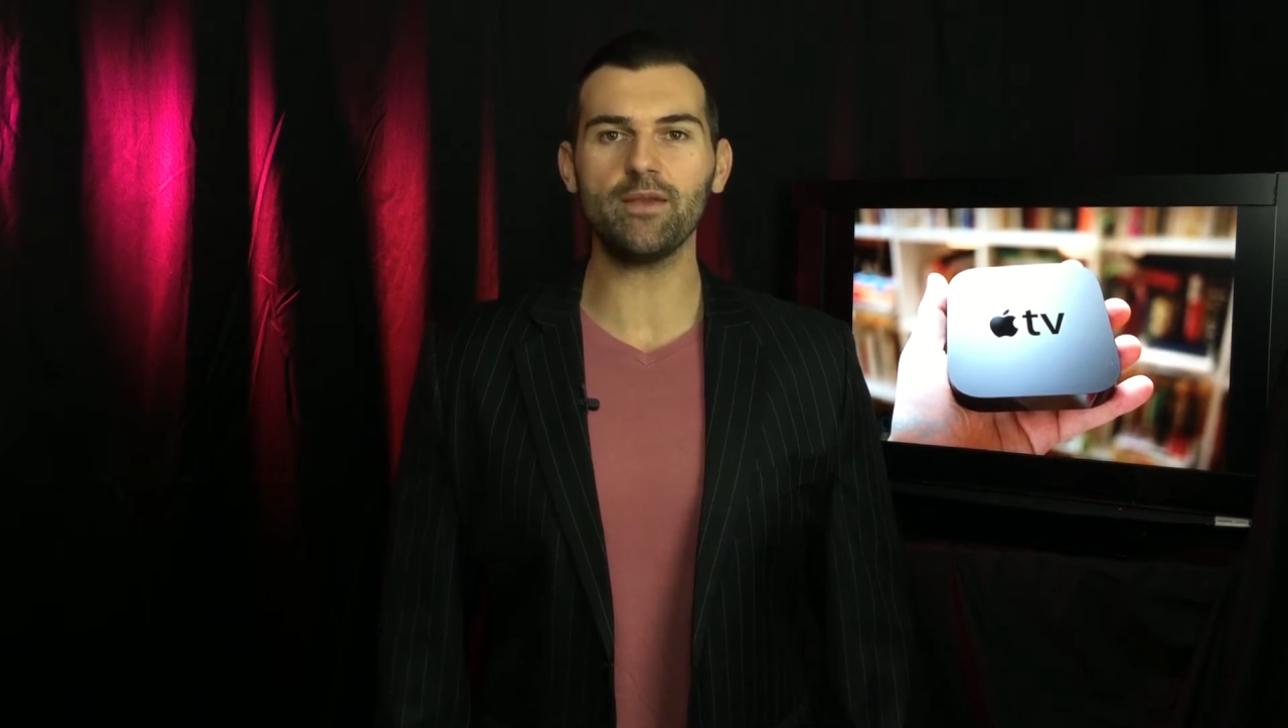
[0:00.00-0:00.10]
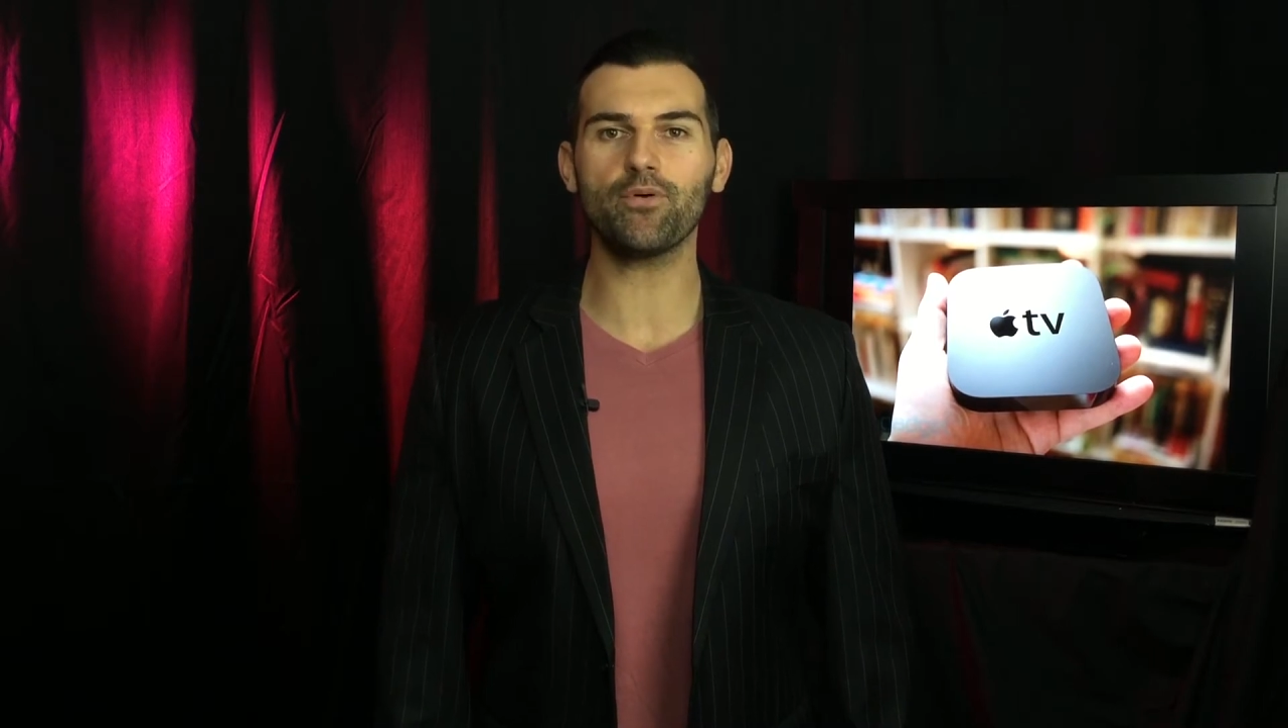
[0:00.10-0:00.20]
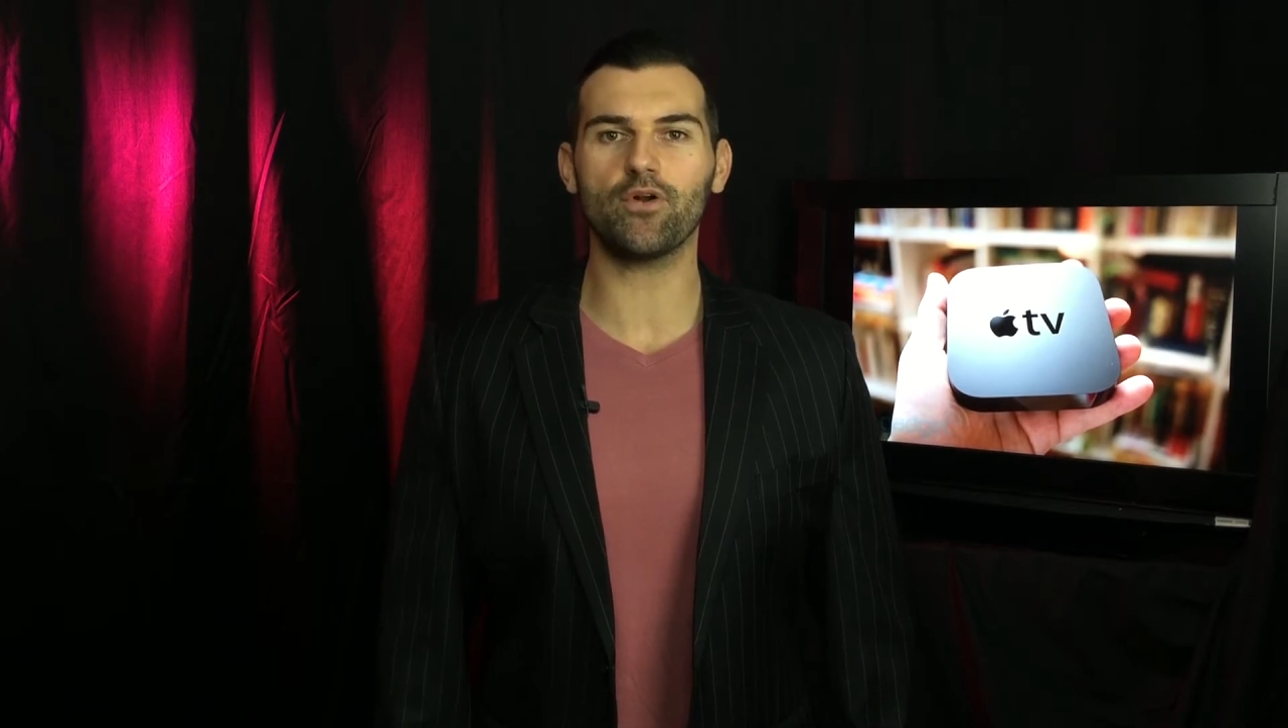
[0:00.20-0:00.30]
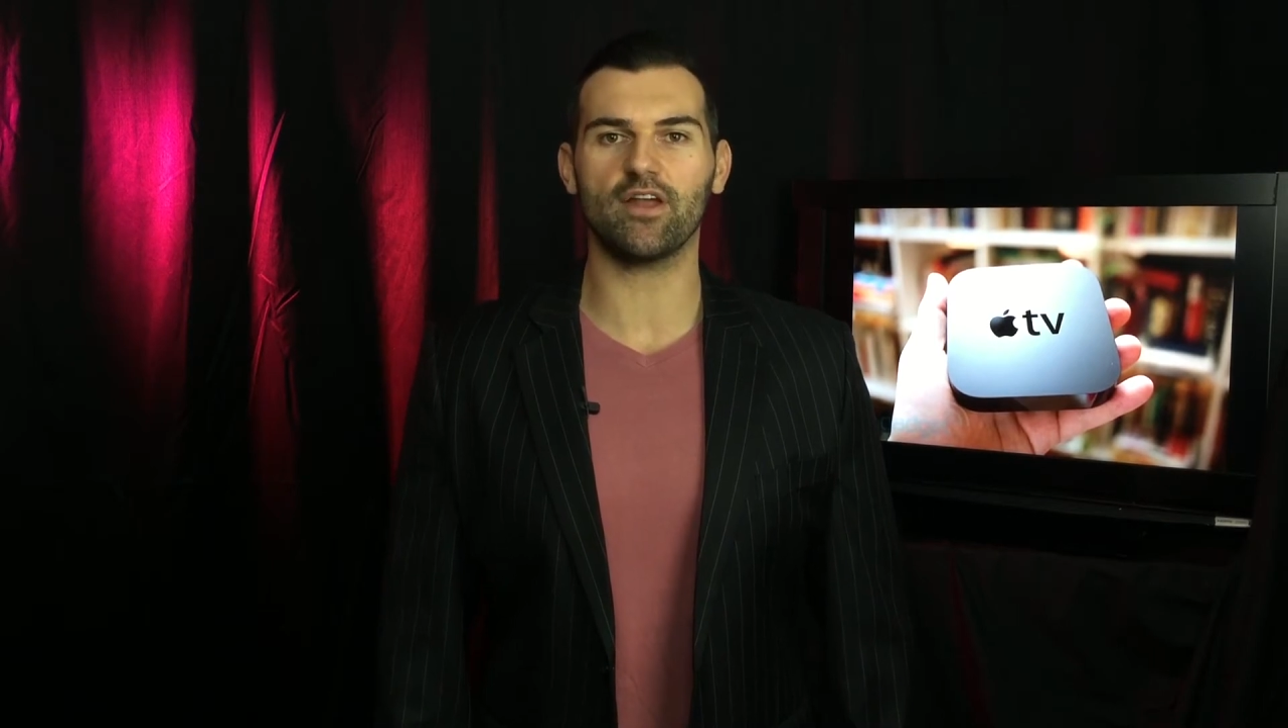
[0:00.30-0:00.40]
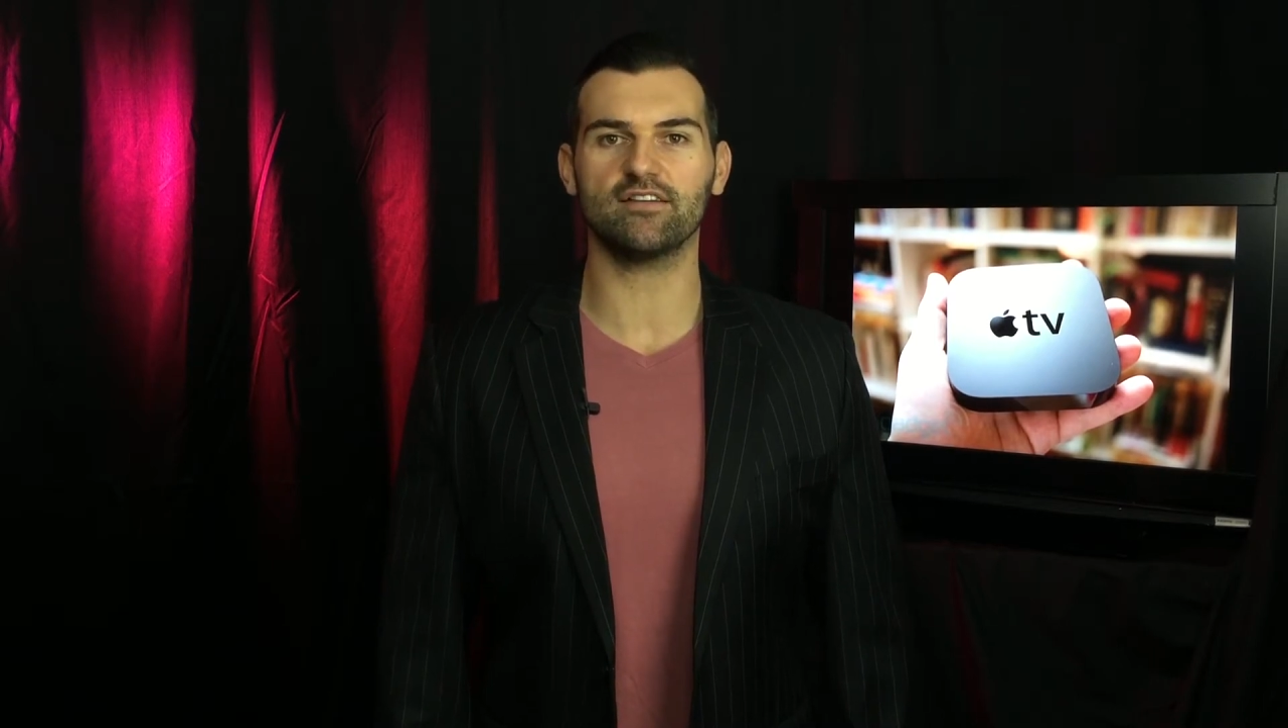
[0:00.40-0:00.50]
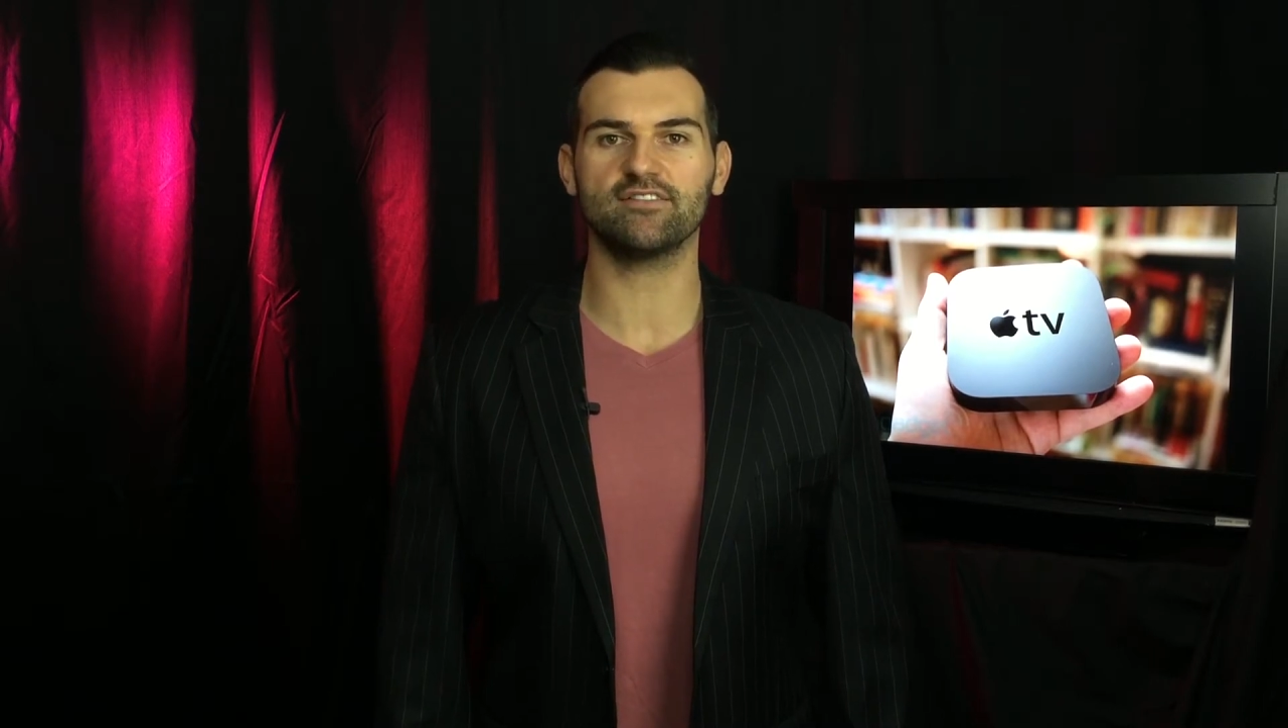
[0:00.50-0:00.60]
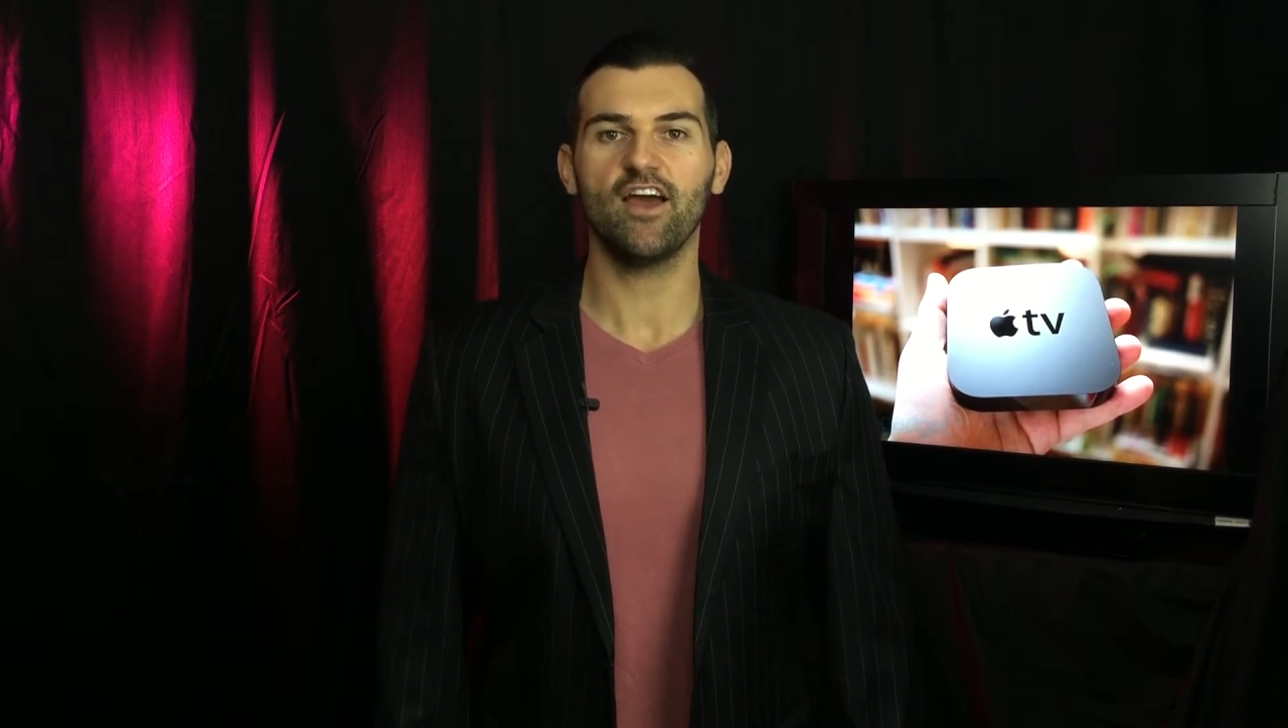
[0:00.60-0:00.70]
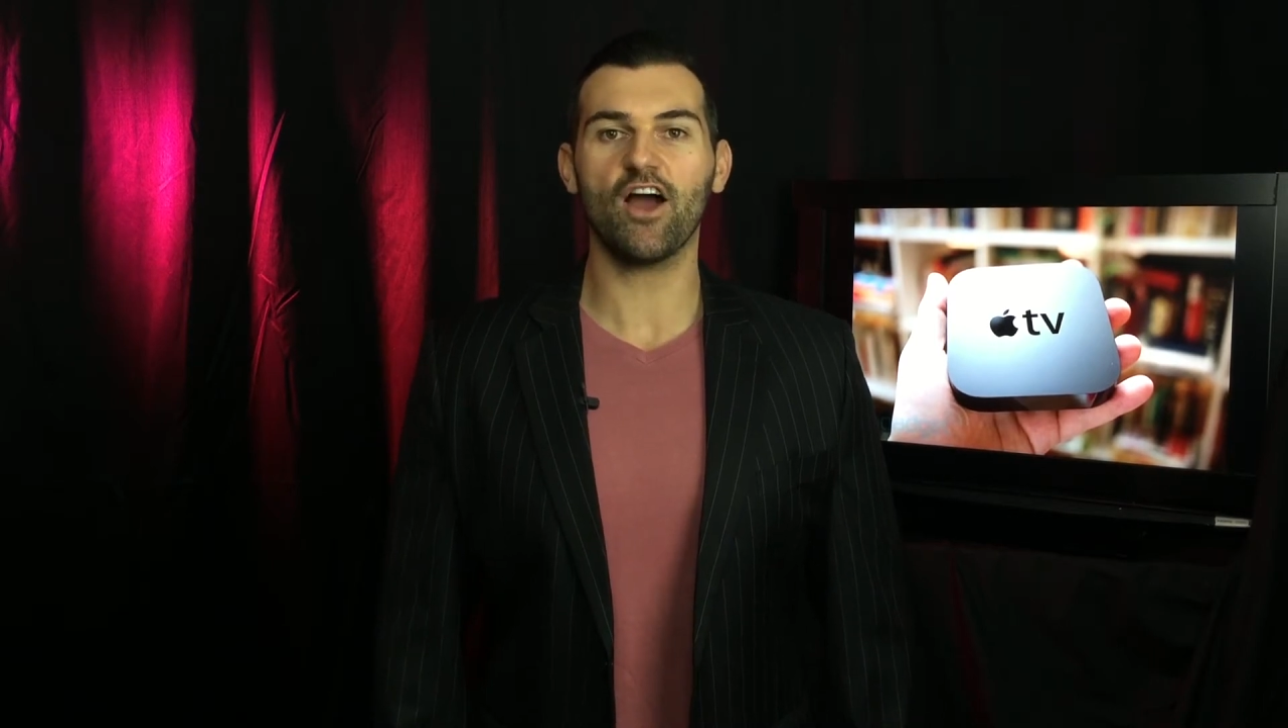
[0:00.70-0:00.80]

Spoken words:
product.